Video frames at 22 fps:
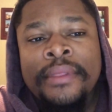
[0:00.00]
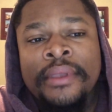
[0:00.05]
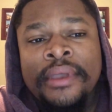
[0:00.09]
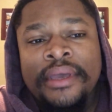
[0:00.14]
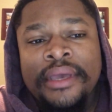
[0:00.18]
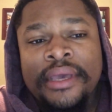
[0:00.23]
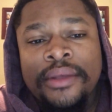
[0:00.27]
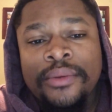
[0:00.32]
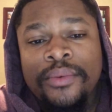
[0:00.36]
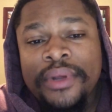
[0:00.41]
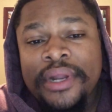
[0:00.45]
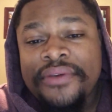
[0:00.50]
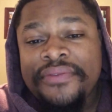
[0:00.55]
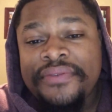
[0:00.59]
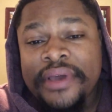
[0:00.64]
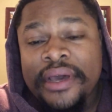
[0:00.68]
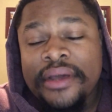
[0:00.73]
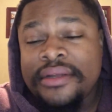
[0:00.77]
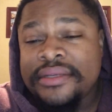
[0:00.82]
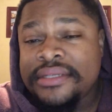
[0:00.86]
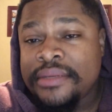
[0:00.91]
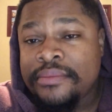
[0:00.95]
And what I
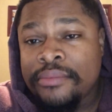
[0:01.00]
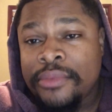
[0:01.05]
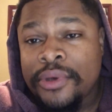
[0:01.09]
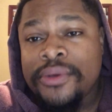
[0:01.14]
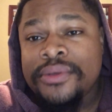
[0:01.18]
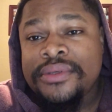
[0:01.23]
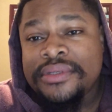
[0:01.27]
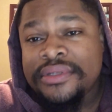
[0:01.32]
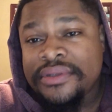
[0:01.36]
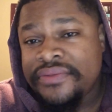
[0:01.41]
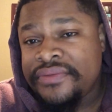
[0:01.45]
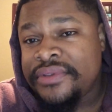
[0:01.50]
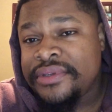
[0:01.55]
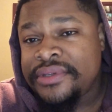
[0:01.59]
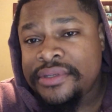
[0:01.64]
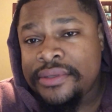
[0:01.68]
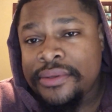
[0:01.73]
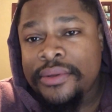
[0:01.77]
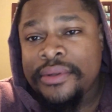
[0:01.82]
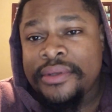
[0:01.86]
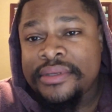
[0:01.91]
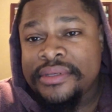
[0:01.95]
found is that most of the
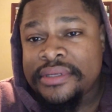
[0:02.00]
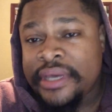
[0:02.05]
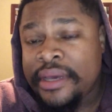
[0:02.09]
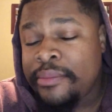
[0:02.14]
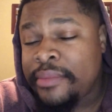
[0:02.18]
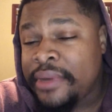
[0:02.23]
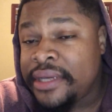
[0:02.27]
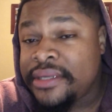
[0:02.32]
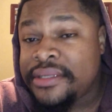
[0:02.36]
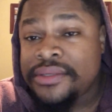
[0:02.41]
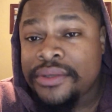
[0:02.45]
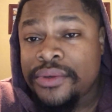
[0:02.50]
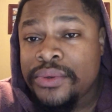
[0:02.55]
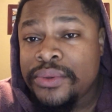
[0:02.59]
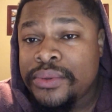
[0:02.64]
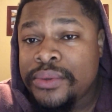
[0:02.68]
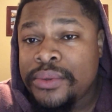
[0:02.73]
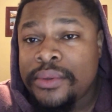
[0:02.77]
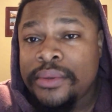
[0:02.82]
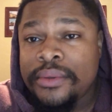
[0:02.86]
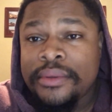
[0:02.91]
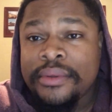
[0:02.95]
students at my
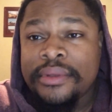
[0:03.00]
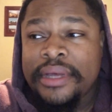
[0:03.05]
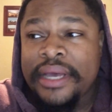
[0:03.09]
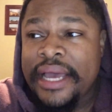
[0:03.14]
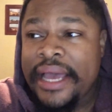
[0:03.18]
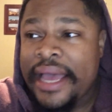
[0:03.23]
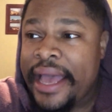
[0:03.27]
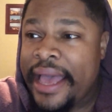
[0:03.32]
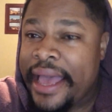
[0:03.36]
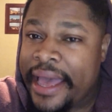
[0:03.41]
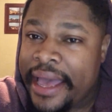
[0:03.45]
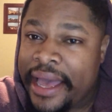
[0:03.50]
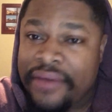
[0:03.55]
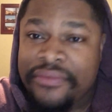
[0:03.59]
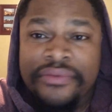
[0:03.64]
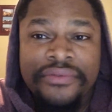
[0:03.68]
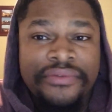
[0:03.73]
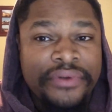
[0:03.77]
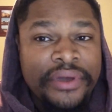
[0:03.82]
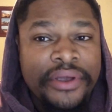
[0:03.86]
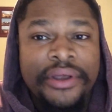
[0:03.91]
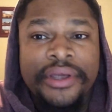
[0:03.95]
school have a
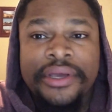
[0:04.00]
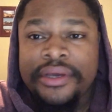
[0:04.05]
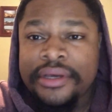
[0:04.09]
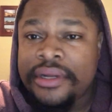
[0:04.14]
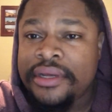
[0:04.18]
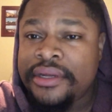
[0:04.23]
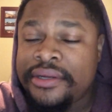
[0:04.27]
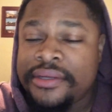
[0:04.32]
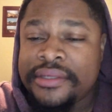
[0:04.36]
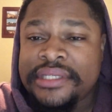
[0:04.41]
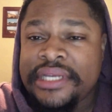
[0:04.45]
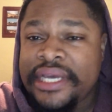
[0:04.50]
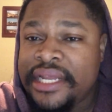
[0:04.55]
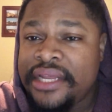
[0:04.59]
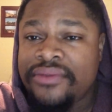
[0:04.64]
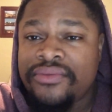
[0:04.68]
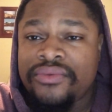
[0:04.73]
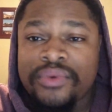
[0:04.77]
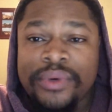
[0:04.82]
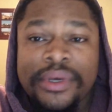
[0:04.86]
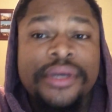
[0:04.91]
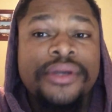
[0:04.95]
very good understanding
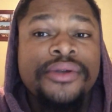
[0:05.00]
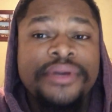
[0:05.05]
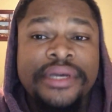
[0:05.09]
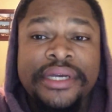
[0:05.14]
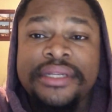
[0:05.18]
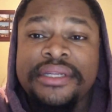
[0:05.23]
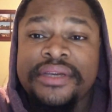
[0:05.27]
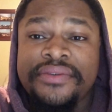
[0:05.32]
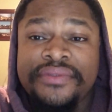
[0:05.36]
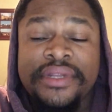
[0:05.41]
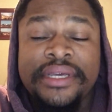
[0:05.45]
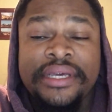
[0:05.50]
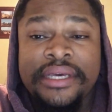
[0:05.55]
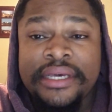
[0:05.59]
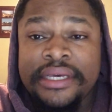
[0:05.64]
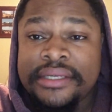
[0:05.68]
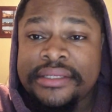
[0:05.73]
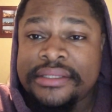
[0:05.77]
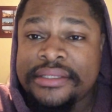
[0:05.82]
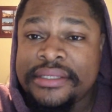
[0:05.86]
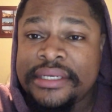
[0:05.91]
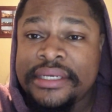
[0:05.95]
of what creativity
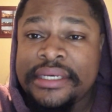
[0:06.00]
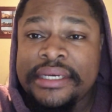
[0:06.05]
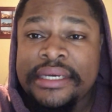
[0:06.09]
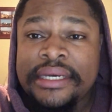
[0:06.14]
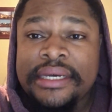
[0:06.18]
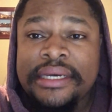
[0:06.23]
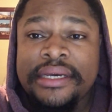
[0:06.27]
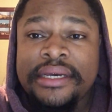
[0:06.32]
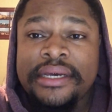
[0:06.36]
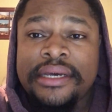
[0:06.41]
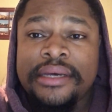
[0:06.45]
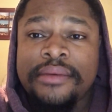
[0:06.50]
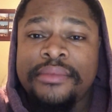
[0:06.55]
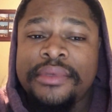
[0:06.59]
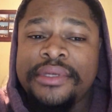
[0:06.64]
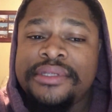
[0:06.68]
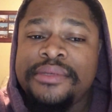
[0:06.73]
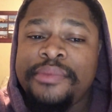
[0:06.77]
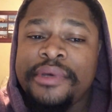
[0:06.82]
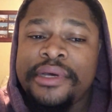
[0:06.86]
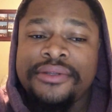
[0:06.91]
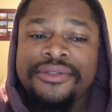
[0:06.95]
is.
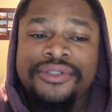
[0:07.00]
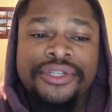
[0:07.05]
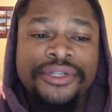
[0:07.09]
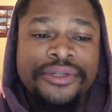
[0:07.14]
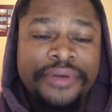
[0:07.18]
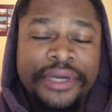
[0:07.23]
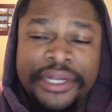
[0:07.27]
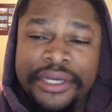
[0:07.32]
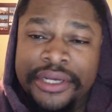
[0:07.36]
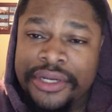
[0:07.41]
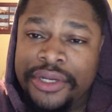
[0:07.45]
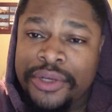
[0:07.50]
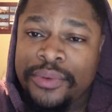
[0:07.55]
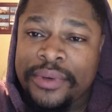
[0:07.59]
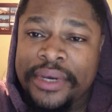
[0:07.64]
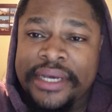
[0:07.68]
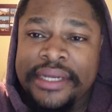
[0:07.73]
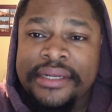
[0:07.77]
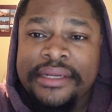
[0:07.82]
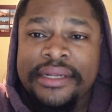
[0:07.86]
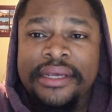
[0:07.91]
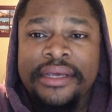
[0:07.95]
It's about generating new
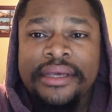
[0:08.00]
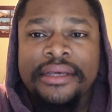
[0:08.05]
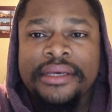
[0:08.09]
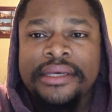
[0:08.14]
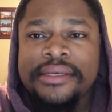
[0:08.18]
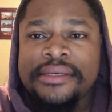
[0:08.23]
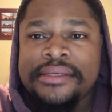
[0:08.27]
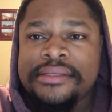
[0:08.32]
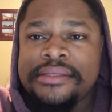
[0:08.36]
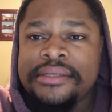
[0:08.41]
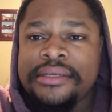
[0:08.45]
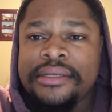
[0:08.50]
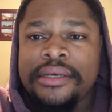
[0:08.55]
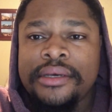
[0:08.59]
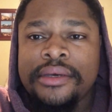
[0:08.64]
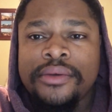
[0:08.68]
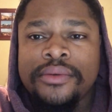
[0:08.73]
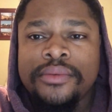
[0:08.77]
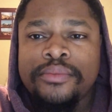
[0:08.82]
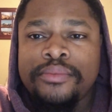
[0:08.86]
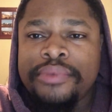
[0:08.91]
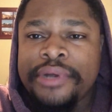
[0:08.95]
ideas,
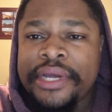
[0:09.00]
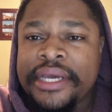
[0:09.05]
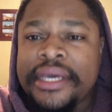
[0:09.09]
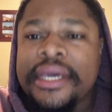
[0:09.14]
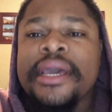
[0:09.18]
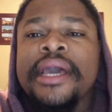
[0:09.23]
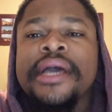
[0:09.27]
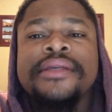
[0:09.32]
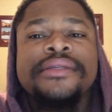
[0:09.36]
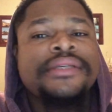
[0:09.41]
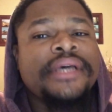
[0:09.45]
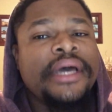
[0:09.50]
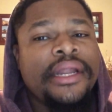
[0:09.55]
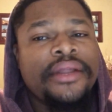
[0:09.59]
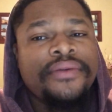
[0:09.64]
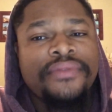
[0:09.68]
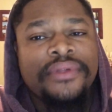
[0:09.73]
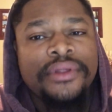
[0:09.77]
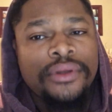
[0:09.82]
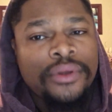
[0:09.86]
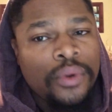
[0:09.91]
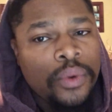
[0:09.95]
breaking outside of
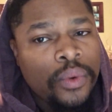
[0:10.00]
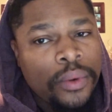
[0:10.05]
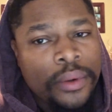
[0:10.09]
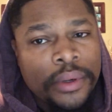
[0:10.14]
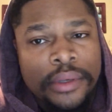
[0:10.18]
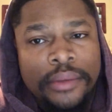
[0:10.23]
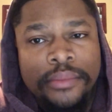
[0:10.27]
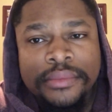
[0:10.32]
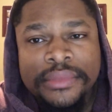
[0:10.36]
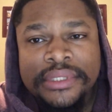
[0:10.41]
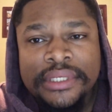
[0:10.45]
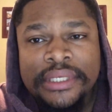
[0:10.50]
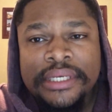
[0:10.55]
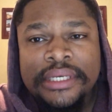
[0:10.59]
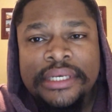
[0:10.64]
the norms,